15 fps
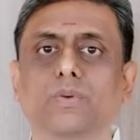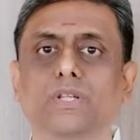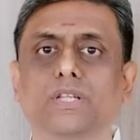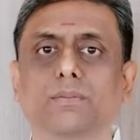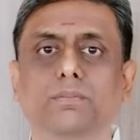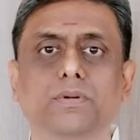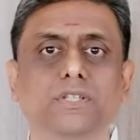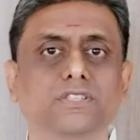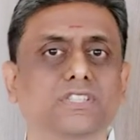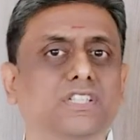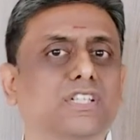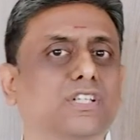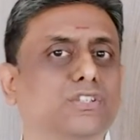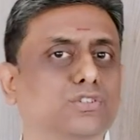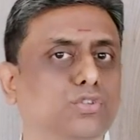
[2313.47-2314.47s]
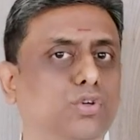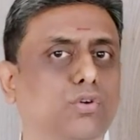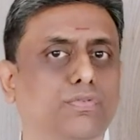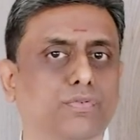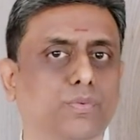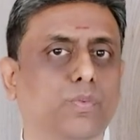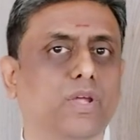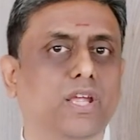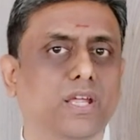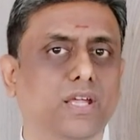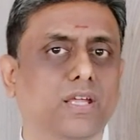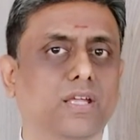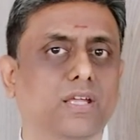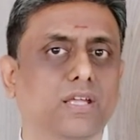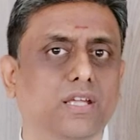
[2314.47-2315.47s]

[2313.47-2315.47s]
with the person in a soft way,